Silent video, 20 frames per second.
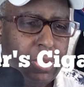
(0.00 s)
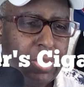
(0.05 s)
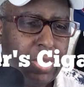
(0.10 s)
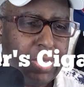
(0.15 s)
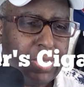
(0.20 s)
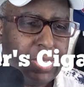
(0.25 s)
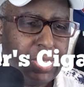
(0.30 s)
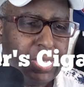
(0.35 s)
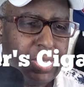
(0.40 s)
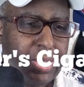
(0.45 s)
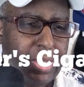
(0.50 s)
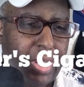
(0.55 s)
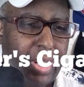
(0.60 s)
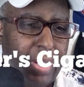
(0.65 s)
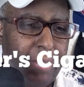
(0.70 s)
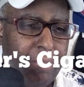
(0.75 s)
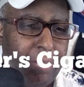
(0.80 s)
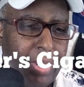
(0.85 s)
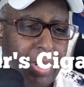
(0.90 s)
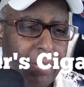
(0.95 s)
Has a
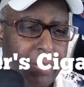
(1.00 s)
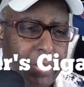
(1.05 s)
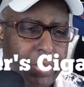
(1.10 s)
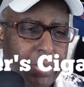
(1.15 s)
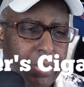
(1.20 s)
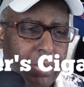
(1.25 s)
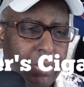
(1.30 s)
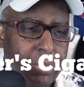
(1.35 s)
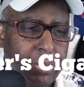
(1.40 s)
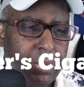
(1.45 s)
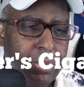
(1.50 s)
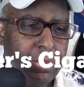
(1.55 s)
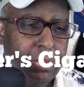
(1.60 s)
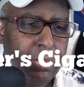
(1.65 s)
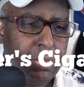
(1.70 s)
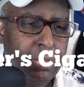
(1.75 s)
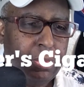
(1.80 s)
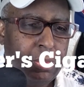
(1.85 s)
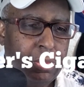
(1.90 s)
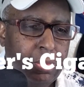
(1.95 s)
slight pepper note,
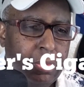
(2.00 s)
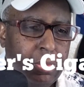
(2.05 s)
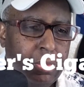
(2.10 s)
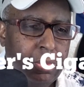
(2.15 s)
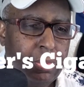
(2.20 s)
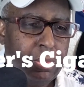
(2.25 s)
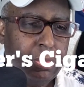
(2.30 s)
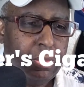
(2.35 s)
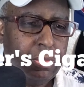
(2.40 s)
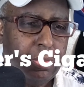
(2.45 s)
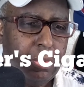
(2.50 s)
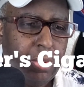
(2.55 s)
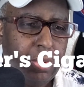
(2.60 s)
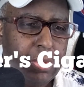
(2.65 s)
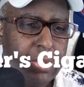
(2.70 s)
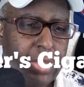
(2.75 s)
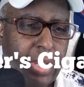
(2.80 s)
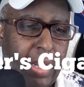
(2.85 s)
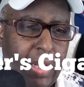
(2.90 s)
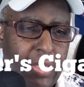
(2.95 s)
a
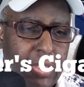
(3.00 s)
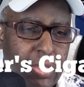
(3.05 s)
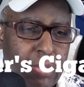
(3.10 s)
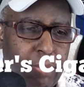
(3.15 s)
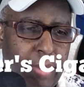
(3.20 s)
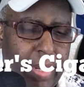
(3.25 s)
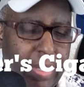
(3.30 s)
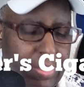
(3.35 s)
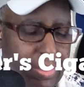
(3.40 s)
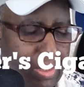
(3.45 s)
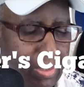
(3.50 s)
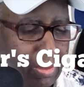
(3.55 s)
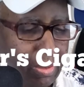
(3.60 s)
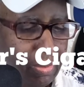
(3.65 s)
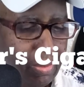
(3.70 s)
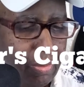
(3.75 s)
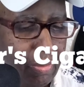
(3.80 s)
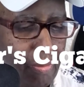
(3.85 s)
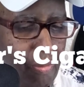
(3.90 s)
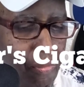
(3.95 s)
slight spicy
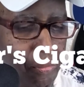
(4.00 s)
note.